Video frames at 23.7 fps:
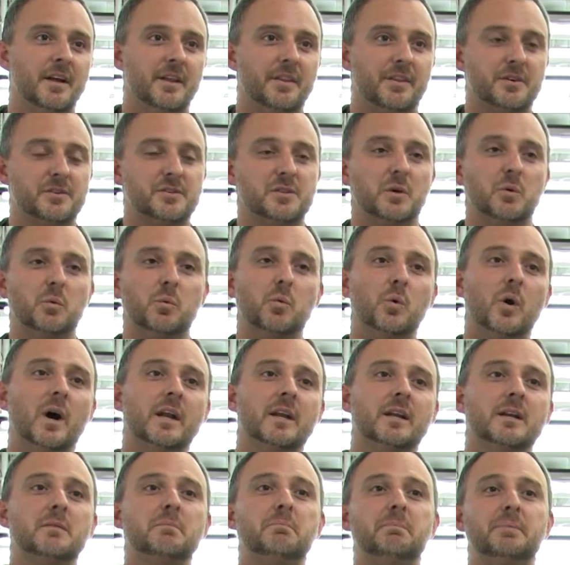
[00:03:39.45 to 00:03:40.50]
there's a
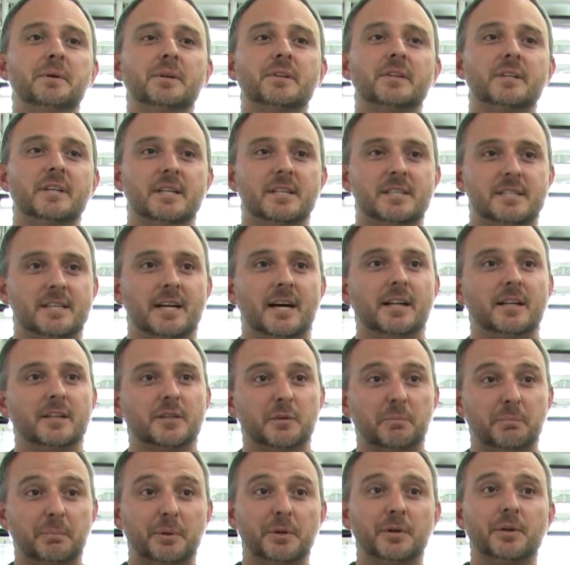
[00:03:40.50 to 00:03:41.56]
$1 billion
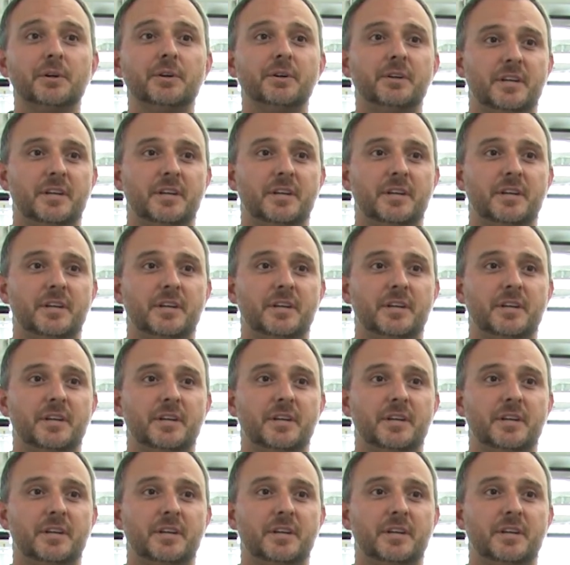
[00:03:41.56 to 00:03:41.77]
per